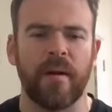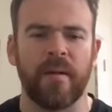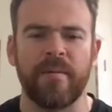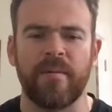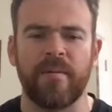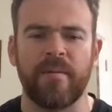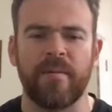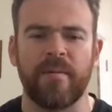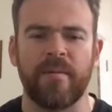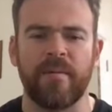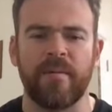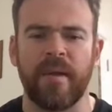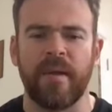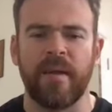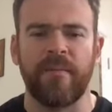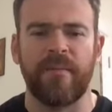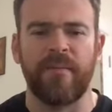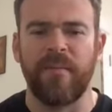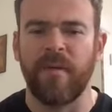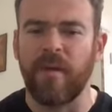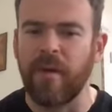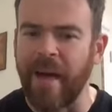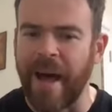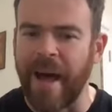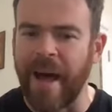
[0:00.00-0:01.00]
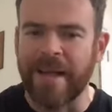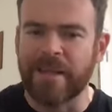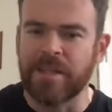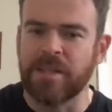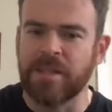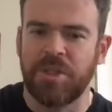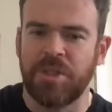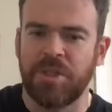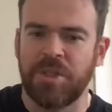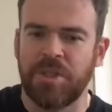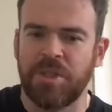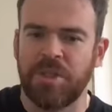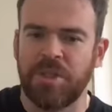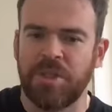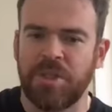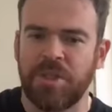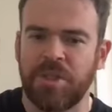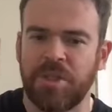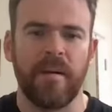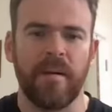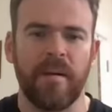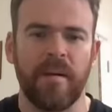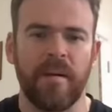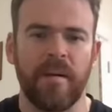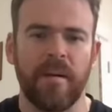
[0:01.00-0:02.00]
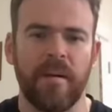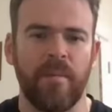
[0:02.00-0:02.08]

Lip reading: and didn't feel as jagged